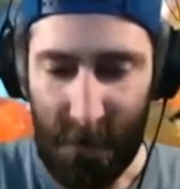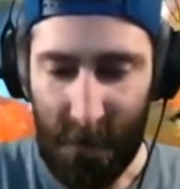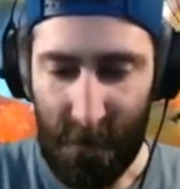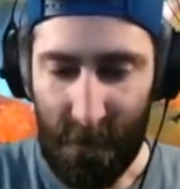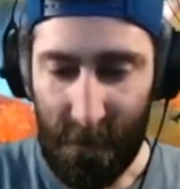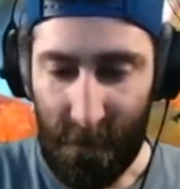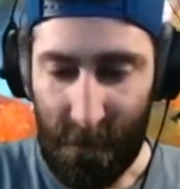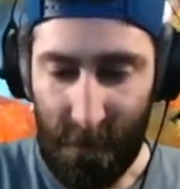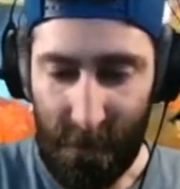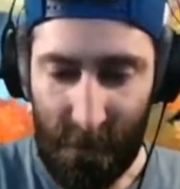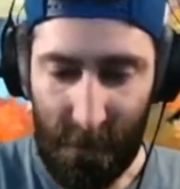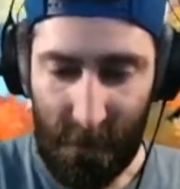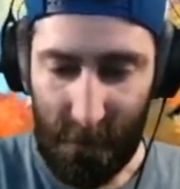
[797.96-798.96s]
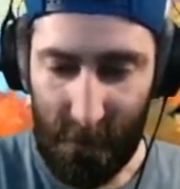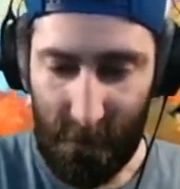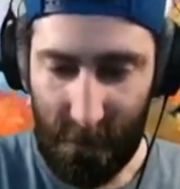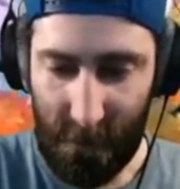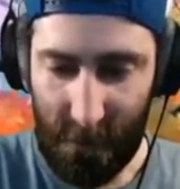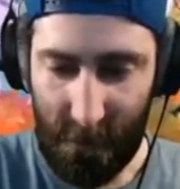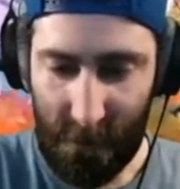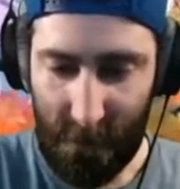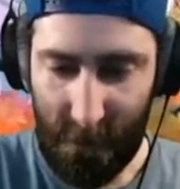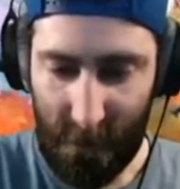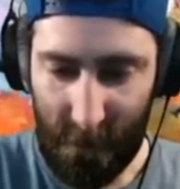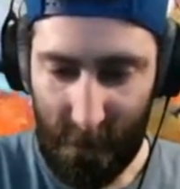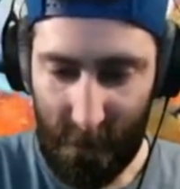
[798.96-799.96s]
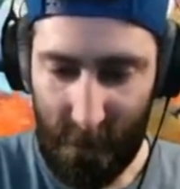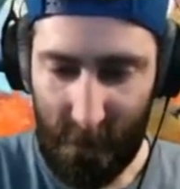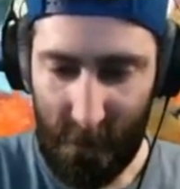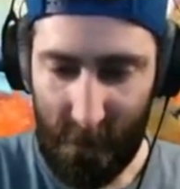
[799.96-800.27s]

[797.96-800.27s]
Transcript: (no one is talking)